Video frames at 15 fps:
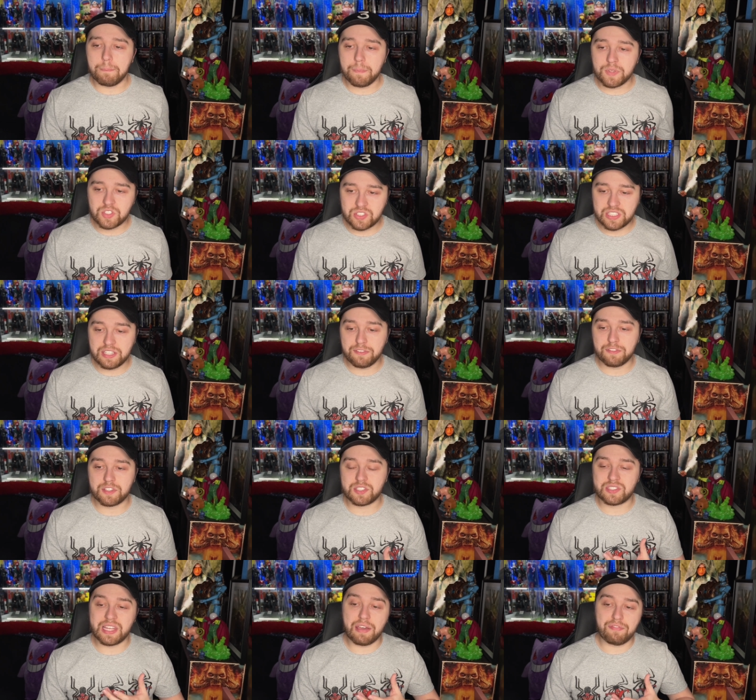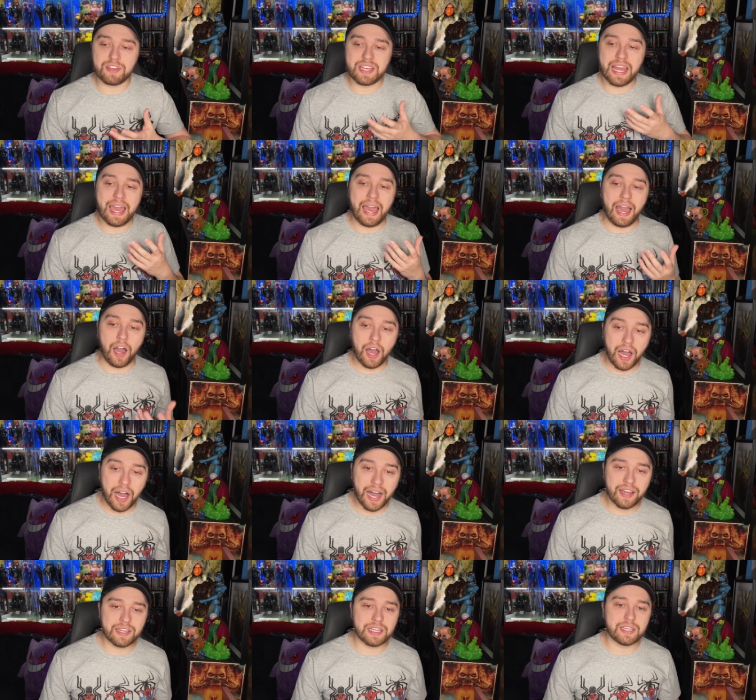Stephen
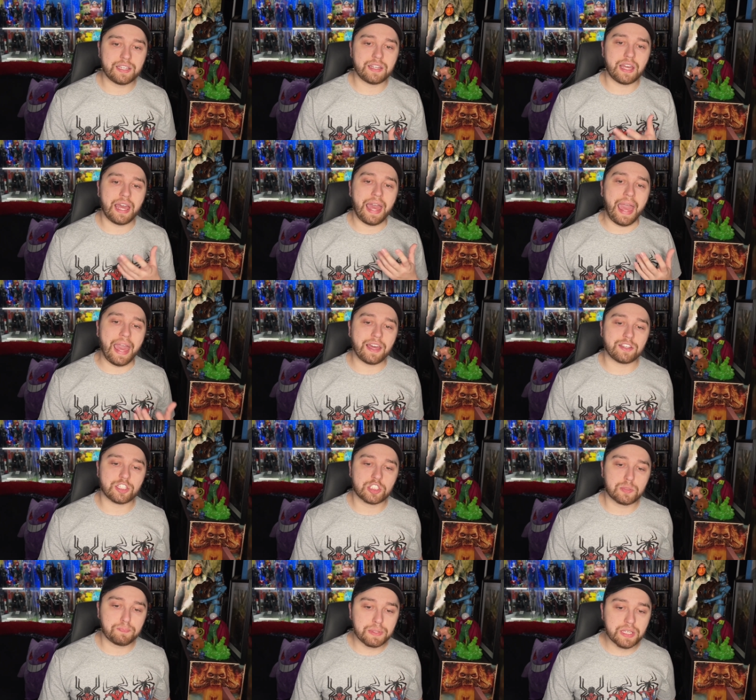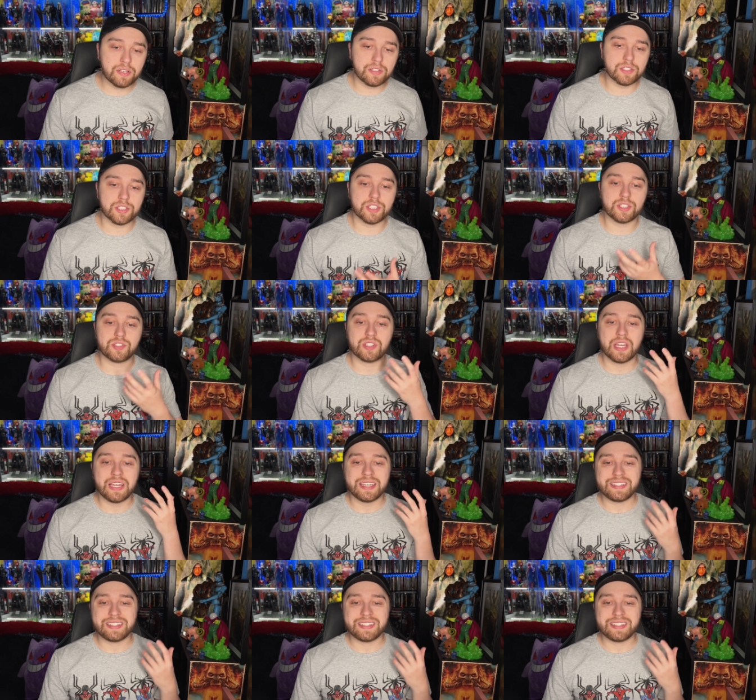Hagen, Ed Speleers,